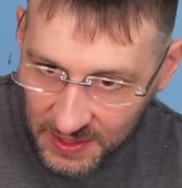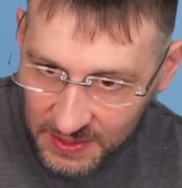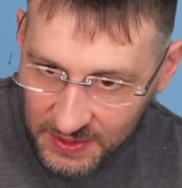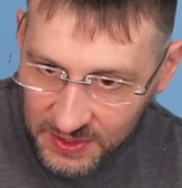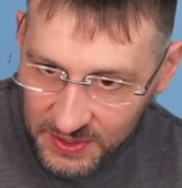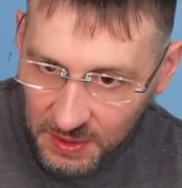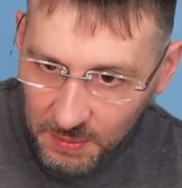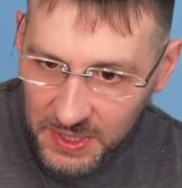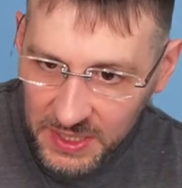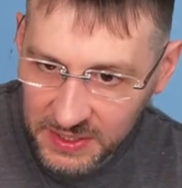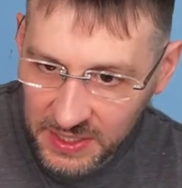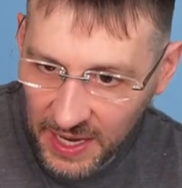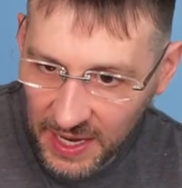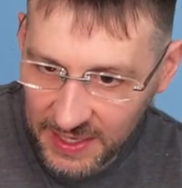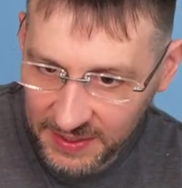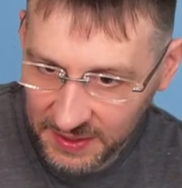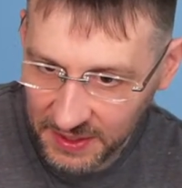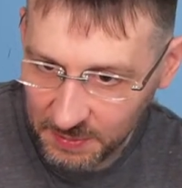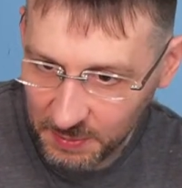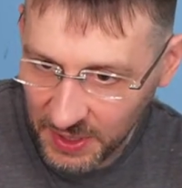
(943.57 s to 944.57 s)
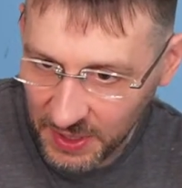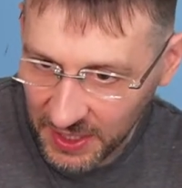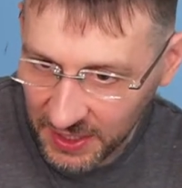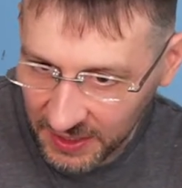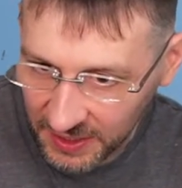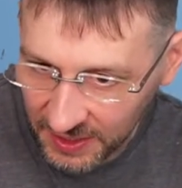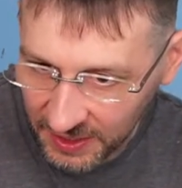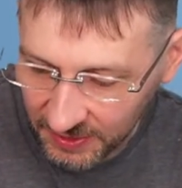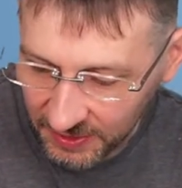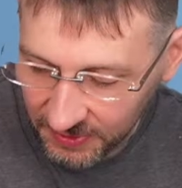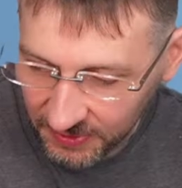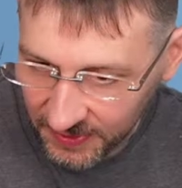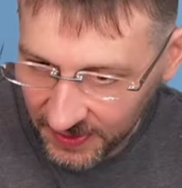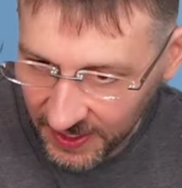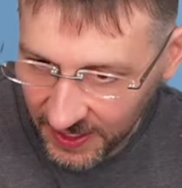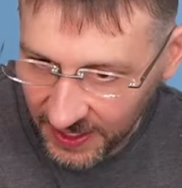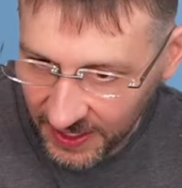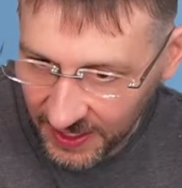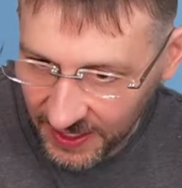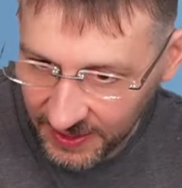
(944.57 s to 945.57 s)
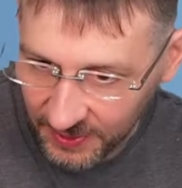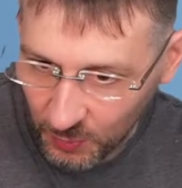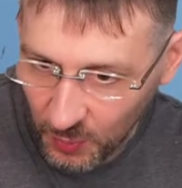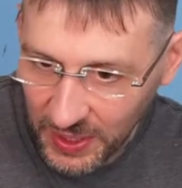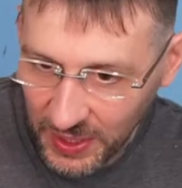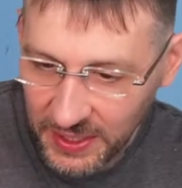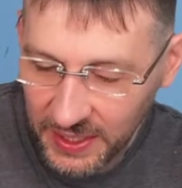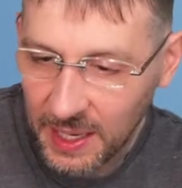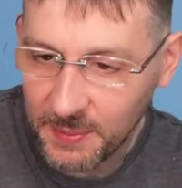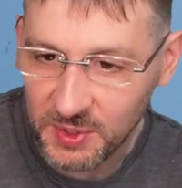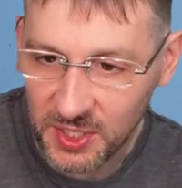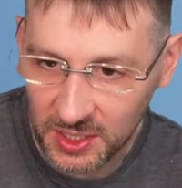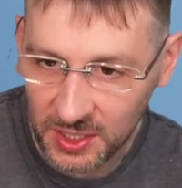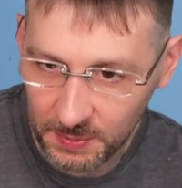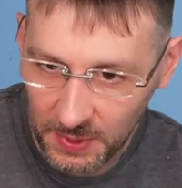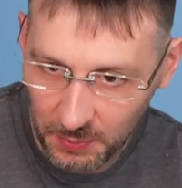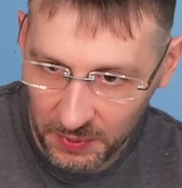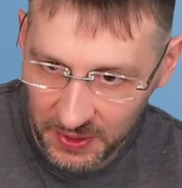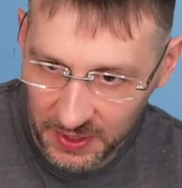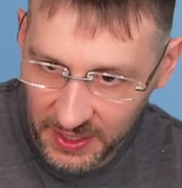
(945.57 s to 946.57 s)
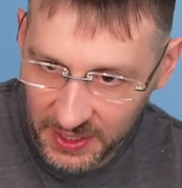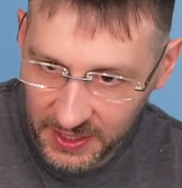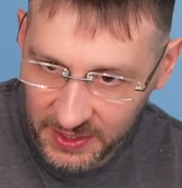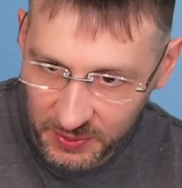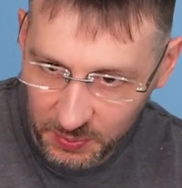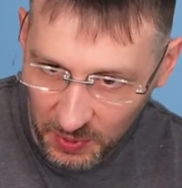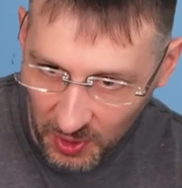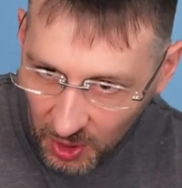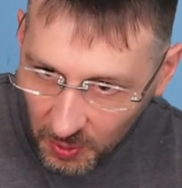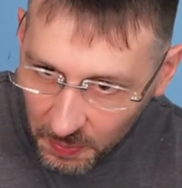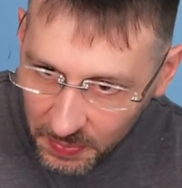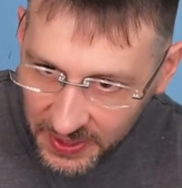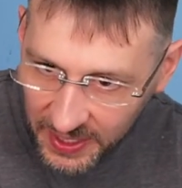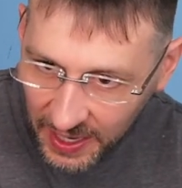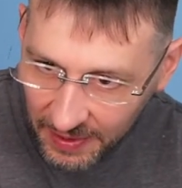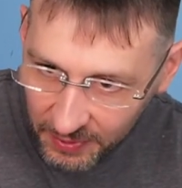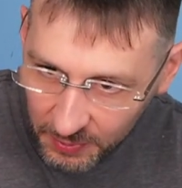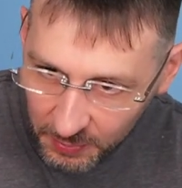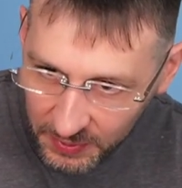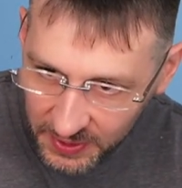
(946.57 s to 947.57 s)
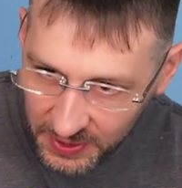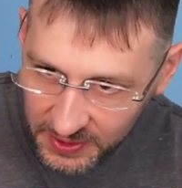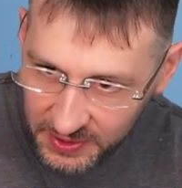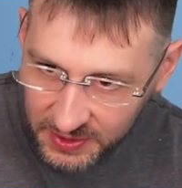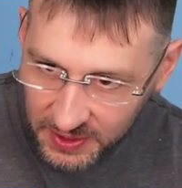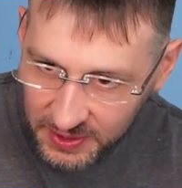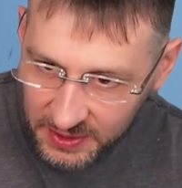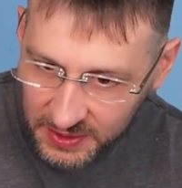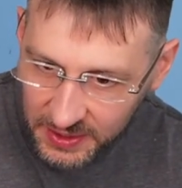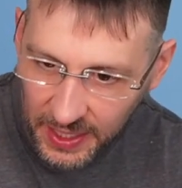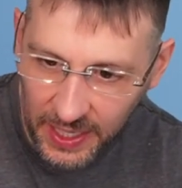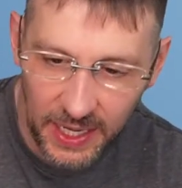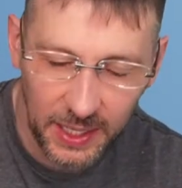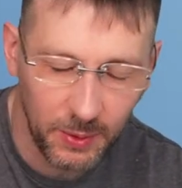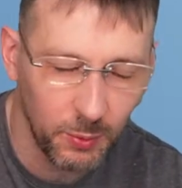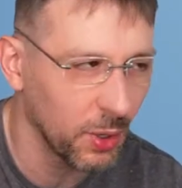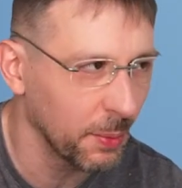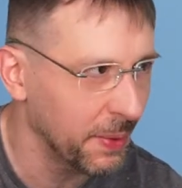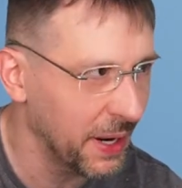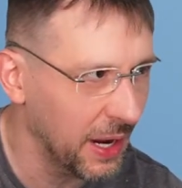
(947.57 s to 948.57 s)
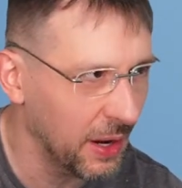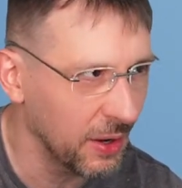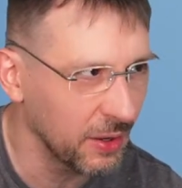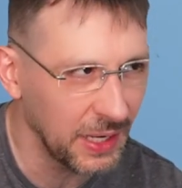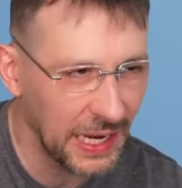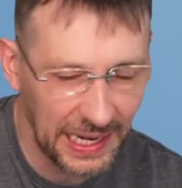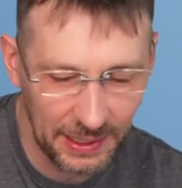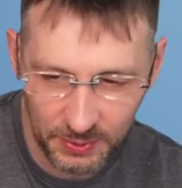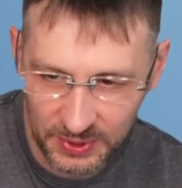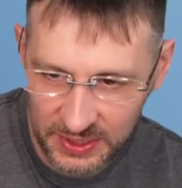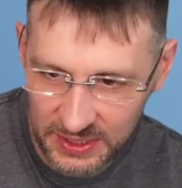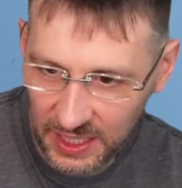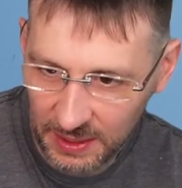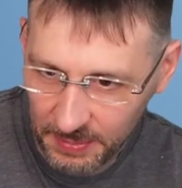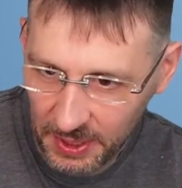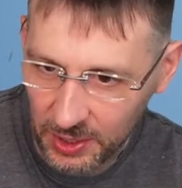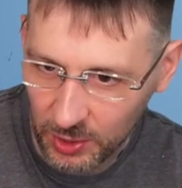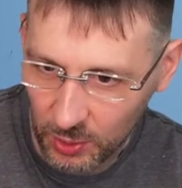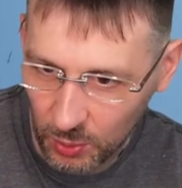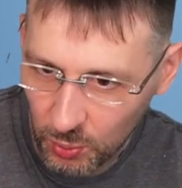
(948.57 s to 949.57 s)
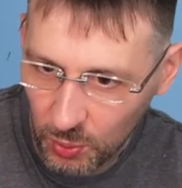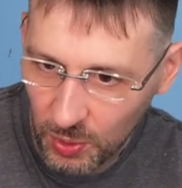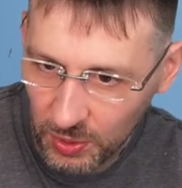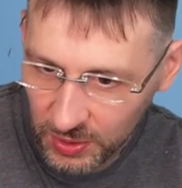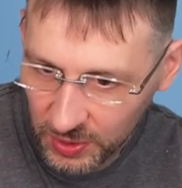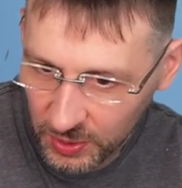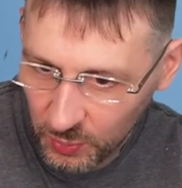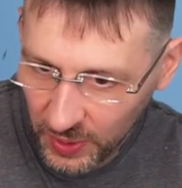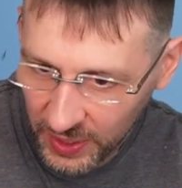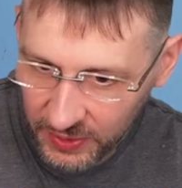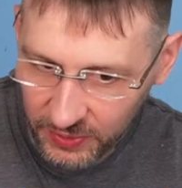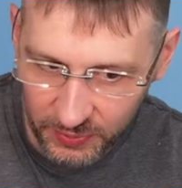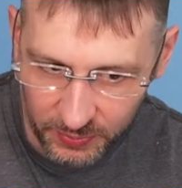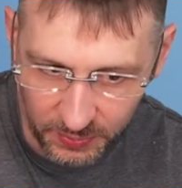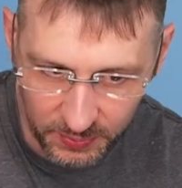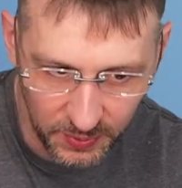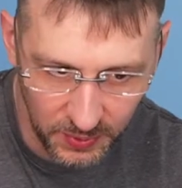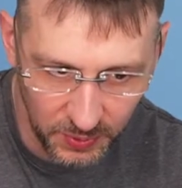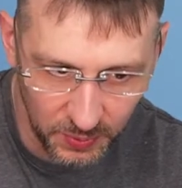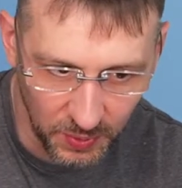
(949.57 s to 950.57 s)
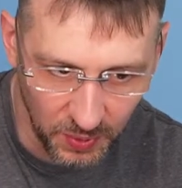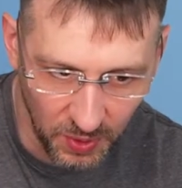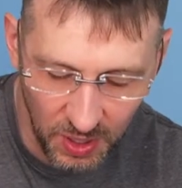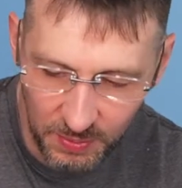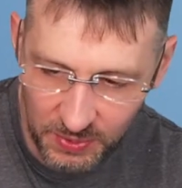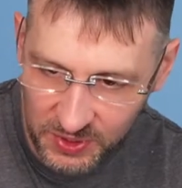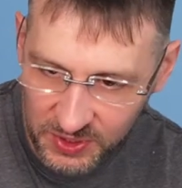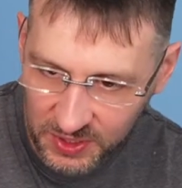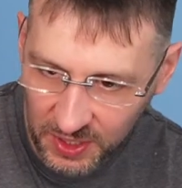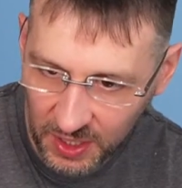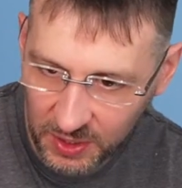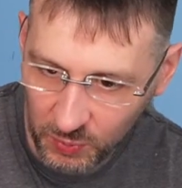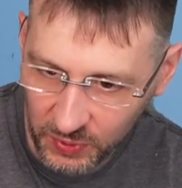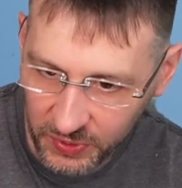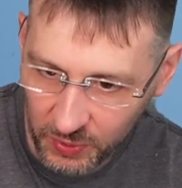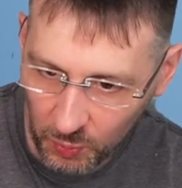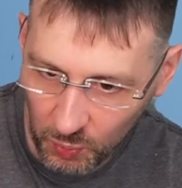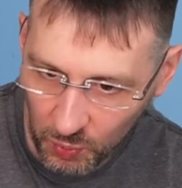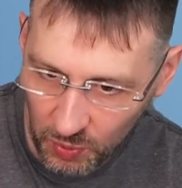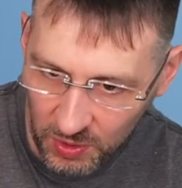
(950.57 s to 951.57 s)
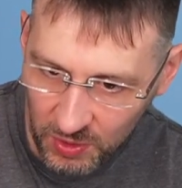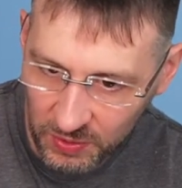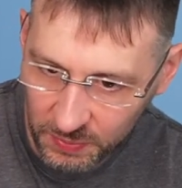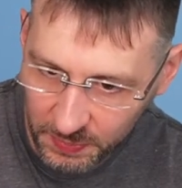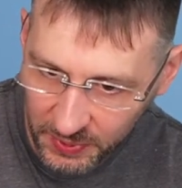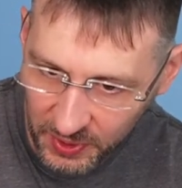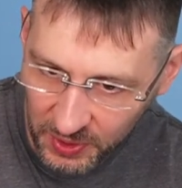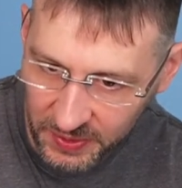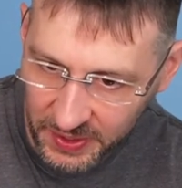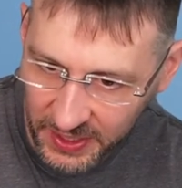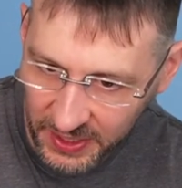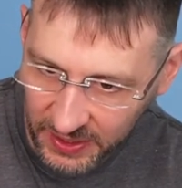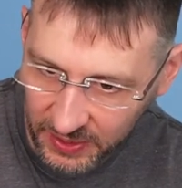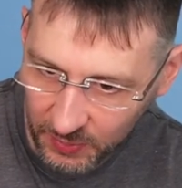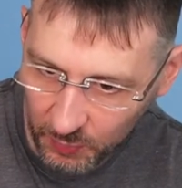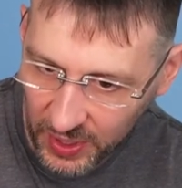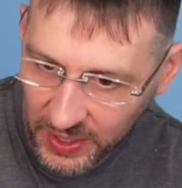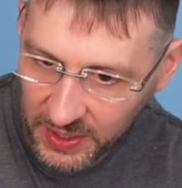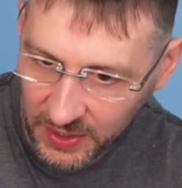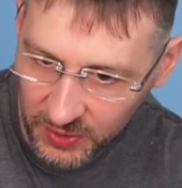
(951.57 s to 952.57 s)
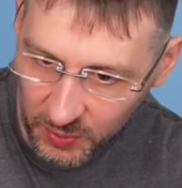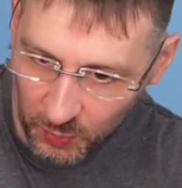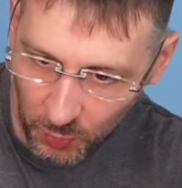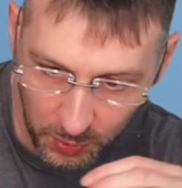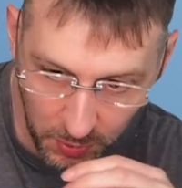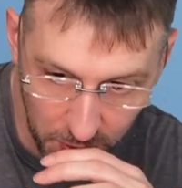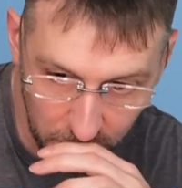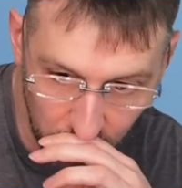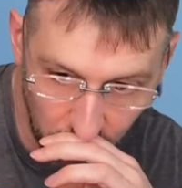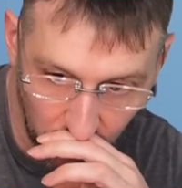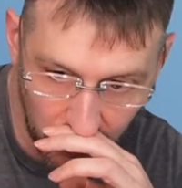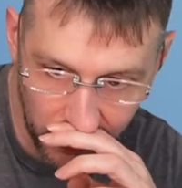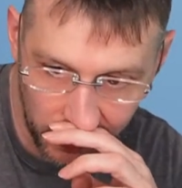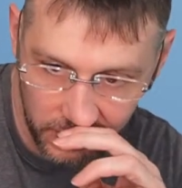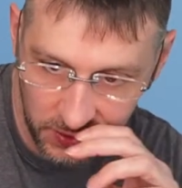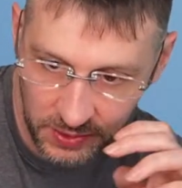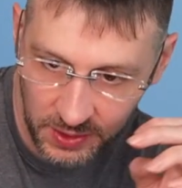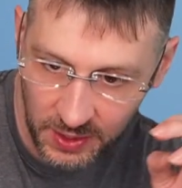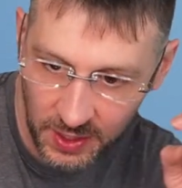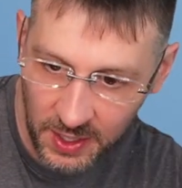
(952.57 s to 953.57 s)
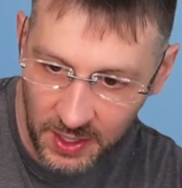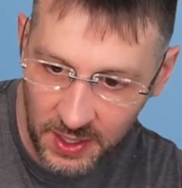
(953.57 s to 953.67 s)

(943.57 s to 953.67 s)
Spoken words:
Somebody's asking me if when the game's going to be released. We're hoping to have it released this day. We're about, I would say, about a quarter way through. We're almost done with the world building and the way that the world works.